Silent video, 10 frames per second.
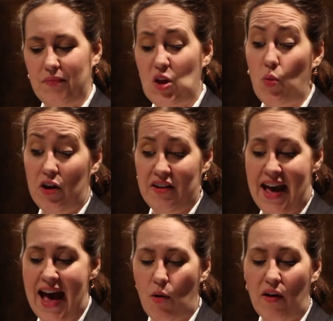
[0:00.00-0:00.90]
You will
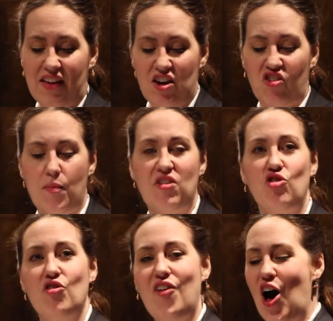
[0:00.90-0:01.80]
now. I'll send you some
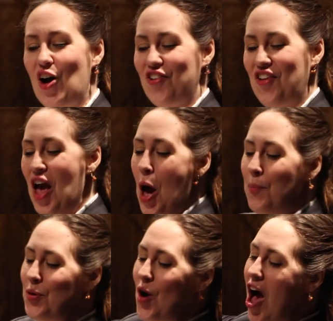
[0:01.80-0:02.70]
issues of ours.
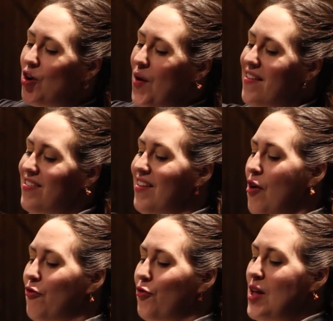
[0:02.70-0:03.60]
Progress,
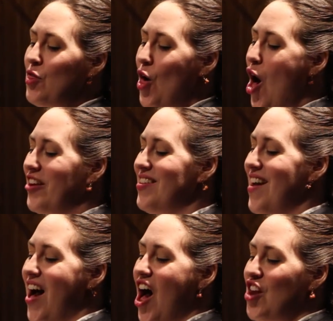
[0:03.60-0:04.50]
free
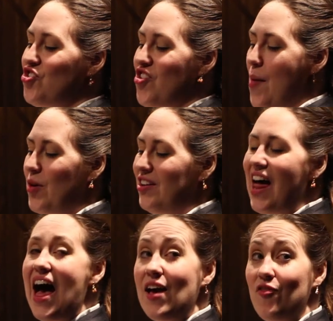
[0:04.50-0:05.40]
thought, untrammeled
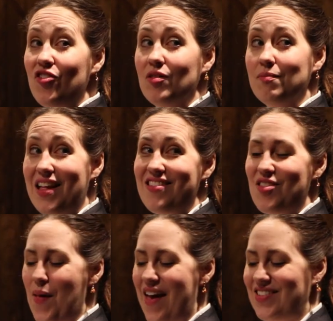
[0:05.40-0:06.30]
lives. That's
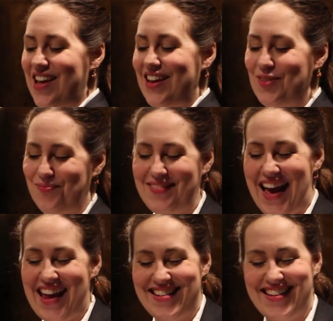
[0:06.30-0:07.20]
the masthead.
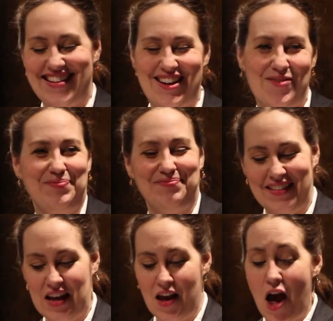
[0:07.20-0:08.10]
Catchy, isn't it?
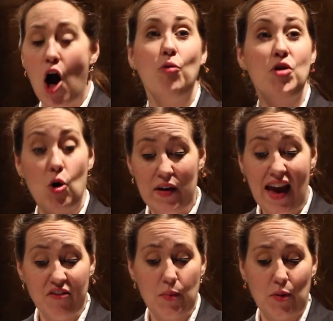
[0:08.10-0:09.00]
Oh no, we
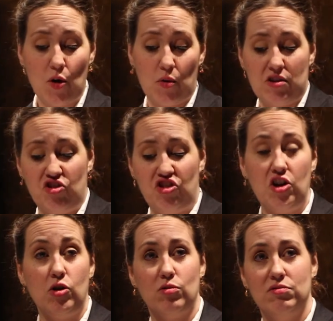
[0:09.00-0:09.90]
have the brokerage
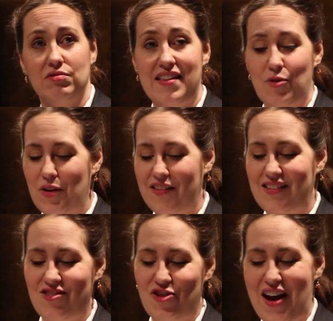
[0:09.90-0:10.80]
too. It's a real
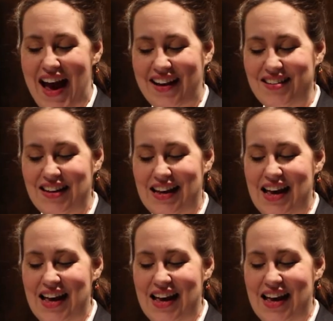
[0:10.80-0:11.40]
sister act.